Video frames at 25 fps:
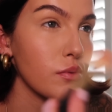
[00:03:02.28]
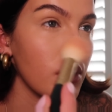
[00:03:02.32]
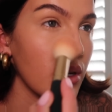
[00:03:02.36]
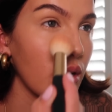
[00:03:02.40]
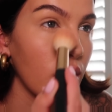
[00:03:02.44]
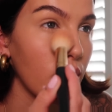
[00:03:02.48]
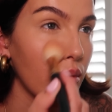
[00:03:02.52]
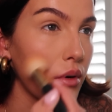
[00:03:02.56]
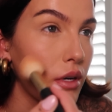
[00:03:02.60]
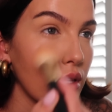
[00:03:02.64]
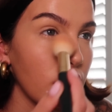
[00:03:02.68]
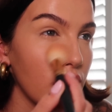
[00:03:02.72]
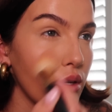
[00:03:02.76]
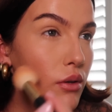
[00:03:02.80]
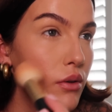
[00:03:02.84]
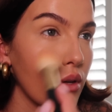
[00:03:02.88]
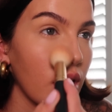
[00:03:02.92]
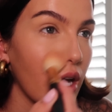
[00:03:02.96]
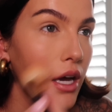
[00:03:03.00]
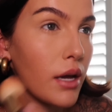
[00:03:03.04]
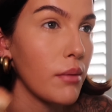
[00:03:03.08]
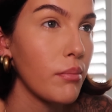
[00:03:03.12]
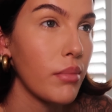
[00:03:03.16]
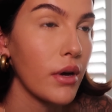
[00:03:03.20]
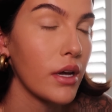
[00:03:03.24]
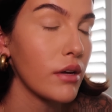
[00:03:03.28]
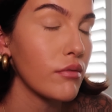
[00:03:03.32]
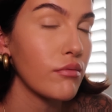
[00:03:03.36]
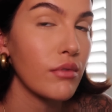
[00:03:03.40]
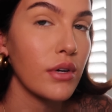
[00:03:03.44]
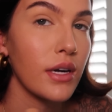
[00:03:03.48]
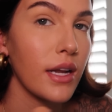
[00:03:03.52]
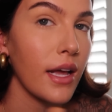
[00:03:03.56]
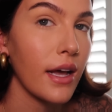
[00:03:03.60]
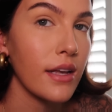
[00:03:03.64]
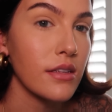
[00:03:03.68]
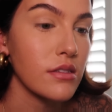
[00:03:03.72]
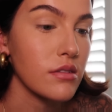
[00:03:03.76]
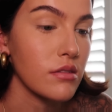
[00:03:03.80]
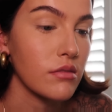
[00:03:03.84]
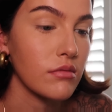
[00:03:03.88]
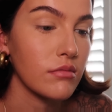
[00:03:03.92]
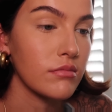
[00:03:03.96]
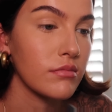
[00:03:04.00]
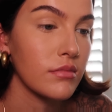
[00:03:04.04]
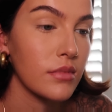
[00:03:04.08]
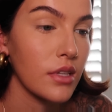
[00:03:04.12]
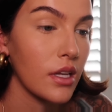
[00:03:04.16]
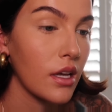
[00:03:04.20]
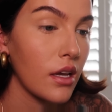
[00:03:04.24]
we got one in the UK, but it really hasn't.
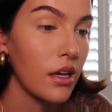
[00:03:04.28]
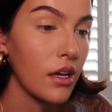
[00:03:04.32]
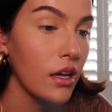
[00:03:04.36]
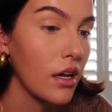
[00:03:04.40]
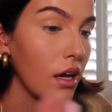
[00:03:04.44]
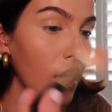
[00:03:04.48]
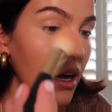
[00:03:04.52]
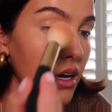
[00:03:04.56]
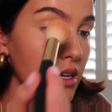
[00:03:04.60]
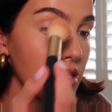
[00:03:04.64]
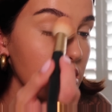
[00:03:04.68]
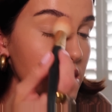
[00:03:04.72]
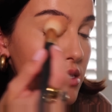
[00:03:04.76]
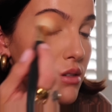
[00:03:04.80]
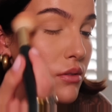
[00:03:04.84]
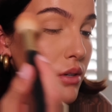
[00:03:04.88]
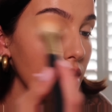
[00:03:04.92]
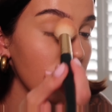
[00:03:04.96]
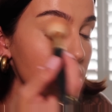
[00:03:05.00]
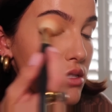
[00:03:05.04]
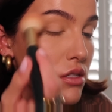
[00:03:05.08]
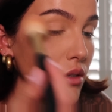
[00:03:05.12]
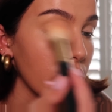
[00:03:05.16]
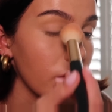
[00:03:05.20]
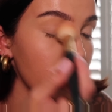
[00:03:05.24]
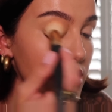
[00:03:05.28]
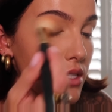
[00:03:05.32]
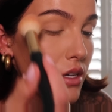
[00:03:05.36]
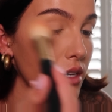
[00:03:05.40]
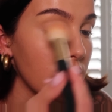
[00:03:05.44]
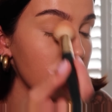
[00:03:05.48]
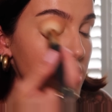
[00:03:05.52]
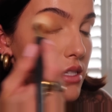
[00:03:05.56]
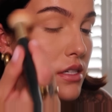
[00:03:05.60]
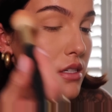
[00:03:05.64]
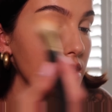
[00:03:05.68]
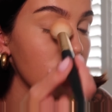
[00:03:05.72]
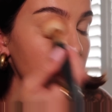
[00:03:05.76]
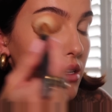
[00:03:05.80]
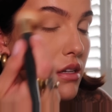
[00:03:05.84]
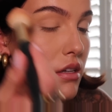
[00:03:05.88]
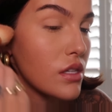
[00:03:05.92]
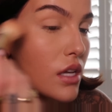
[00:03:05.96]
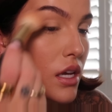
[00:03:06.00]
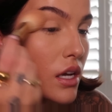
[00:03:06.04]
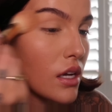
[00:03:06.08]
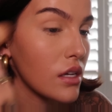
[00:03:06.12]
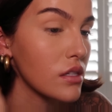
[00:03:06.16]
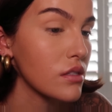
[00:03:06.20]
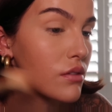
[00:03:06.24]
I still get so excited
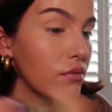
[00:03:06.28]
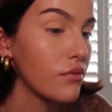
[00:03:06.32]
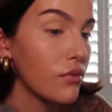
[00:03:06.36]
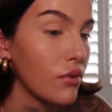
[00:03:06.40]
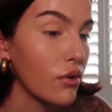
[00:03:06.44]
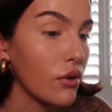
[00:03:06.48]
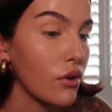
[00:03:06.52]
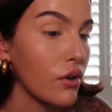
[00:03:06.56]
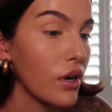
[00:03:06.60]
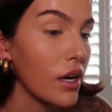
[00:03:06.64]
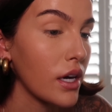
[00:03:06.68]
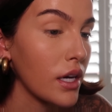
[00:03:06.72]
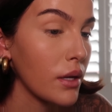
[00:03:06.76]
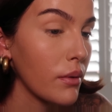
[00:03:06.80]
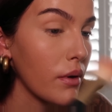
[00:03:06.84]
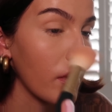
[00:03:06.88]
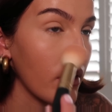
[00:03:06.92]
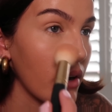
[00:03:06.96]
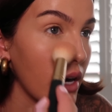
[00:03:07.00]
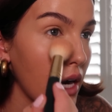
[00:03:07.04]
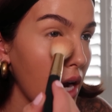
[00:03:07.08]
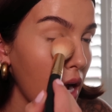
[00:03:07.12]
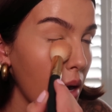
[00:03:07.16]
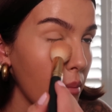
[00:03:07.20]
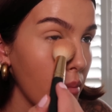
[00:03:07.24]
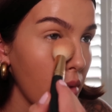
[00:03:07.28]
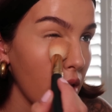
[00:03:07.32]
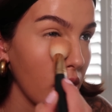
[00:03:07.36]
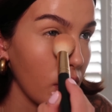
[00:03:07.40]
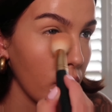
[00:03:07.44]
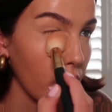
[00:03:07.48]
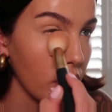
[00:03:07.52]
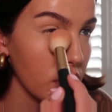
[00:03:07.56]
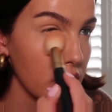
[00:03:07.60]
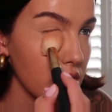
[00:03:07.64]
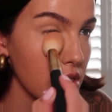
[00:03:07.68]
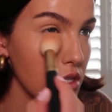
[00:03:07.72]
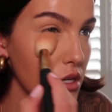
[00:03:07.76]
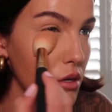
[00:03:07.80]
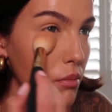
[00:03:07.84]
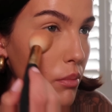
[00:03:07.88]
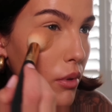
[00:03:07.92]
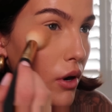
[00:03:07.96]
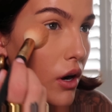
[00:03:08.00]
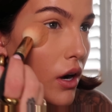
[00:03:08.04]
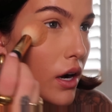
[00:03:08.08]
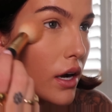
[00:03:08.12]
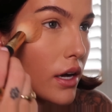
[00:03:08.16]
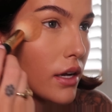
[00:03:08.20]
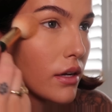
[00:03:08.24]
seeing a Sephora anywhere I am, and the ones in
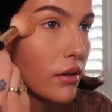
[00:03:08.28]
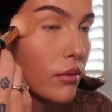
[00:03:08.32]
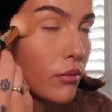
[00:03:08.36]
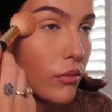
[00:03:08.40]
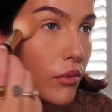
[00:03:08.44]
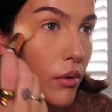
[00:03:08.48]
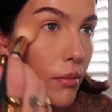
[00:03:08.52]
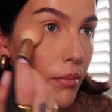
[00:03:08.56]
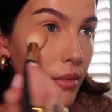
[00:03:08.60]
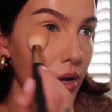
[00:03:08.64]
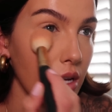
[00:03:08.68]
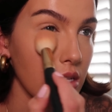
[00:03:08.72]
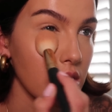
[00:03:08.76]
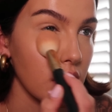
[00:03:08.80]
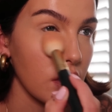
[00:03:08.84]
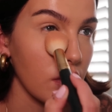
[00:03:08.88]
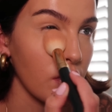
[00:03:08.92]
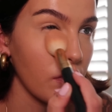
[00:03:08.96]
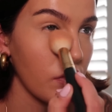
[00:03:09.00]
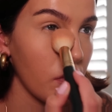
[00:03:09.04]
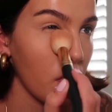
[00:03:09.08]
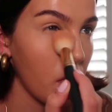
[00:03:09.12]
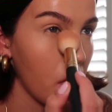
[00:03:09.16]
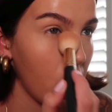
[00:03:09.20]
Dubai were massive.